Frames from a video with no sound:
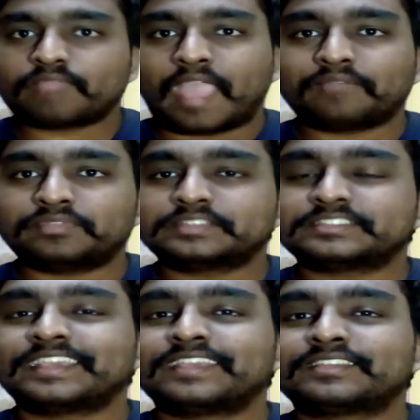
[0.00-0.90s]
have these
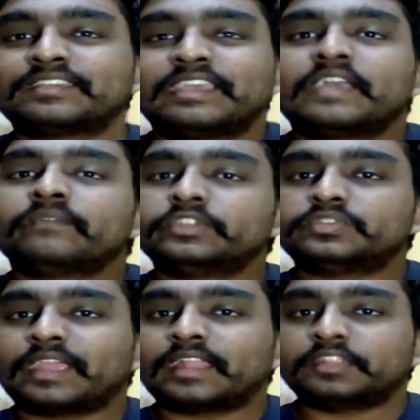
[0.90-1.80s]
things which
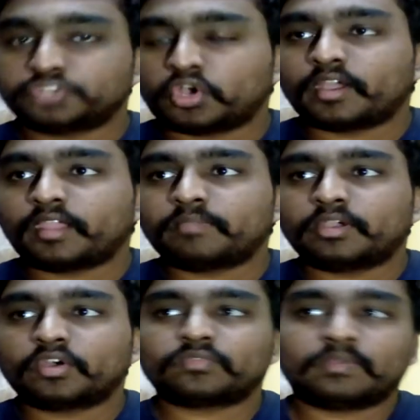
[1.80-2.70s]
we can enjoy
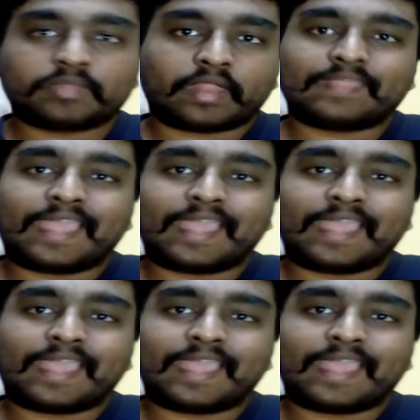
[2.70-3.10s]
because we played